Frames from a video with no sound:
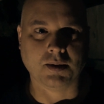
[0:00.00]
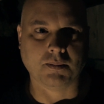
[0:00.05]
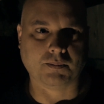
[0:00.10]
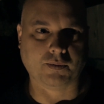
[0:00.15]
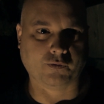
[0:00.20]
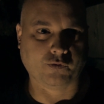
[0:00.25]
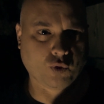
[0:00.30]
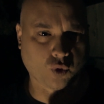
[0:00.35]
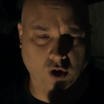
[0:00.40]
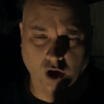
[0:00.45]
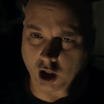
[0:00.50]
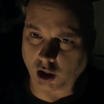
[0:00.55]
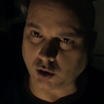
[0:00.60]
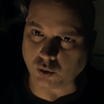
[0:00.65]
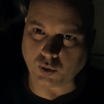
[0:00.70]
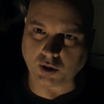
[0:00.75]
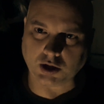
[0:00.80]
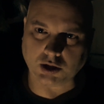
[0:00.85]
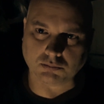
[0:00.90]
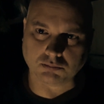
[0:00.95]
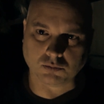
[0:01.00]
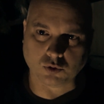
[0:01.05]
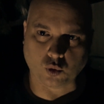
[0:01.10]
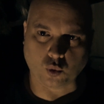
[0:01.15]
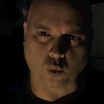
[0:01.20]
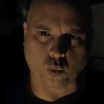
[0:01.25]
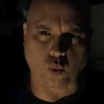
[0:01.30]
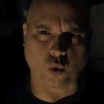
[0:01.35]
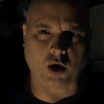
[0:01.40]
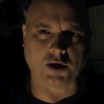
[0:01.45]
Before Halloween,
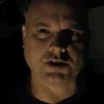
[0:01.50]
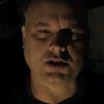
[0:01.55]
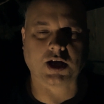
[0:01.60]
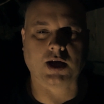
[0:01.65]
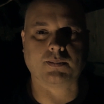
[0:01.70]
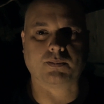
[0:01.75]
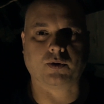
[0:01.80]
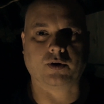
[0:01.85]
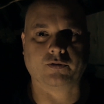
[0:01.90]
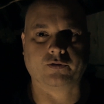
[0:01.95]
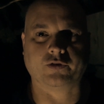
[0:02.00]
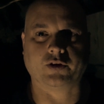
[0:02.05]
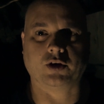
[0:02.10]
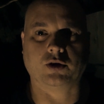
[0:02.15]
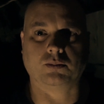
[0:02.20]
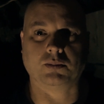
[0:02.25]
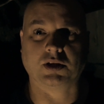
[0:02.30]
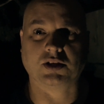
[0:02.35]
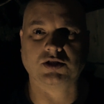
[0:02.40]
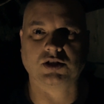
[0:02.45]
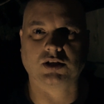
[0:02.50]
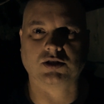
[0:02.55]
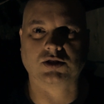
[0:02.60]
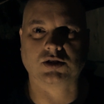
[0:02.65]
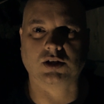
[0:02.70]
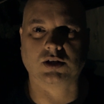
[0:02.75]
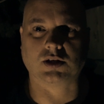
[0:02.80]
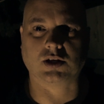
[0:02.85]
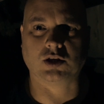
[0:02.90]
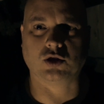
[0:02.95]
one type of film
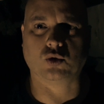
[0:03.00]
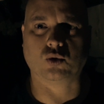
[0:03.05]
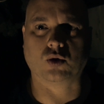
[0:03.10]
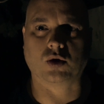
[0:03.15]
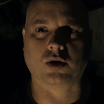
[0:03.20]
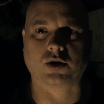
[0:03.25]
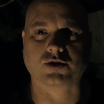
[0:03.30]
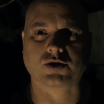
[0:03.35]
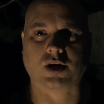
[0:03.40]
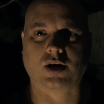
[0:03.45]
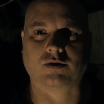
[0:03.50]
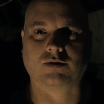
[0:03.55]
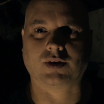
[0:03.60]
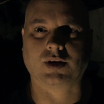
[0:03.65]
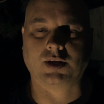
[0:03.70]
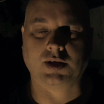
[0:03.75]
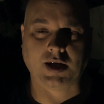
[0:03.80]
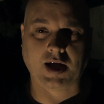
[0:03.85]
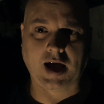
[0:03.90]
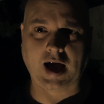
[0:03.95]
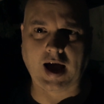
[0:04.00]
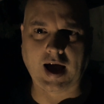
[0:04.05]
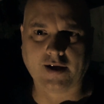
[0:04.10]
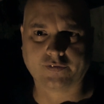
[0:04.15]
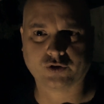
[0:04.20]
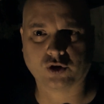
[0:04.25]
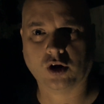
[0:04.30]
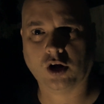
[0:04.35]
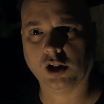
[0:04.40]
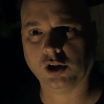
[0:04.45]
existed in the horror genre.
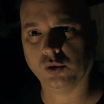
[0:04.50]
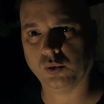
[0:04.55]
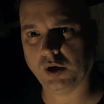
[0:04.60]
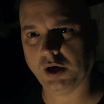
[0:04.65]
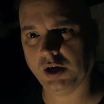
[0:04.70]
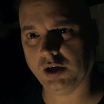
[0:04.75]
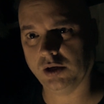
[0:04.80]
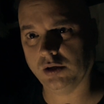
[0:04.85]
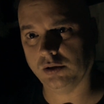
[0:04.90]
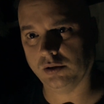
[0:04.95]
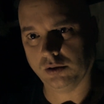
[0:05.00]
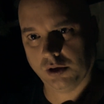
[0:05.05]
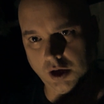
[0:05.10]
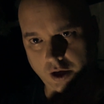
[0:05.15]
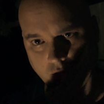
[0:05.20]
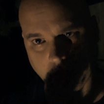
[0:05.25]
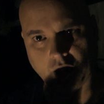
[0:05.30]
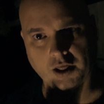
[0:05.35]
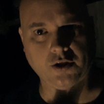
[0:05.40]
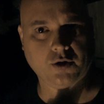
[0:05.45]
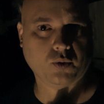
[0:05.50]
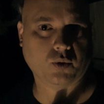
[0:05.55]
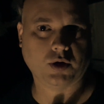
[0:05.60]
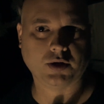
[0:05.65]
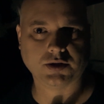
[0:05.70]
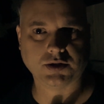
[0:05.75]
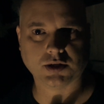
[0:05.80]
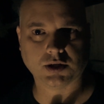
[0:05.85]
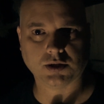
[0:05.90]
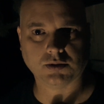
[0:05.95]
After Halloween, another
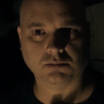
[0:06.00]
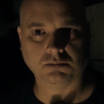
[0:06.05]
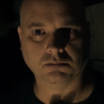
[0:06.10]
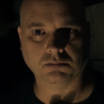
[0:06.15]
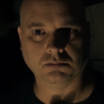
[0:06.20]
one did.